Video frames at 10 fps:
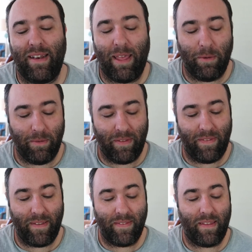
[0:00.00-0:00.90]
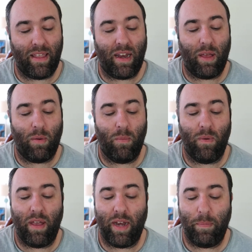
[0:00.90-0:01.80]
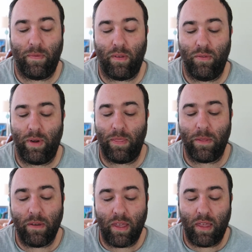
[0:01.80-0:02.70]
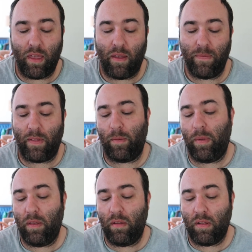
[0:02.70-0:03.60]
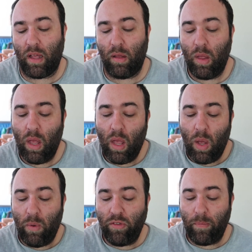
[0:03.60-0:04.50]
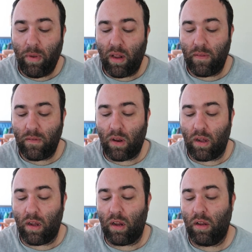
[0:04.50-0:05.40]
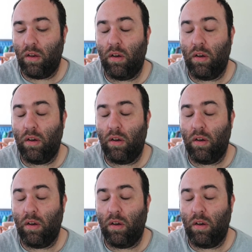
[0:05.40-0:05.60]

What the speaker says: Today we're doing season 1, episode 23 of Sailor Moon called Wish Upon a Star,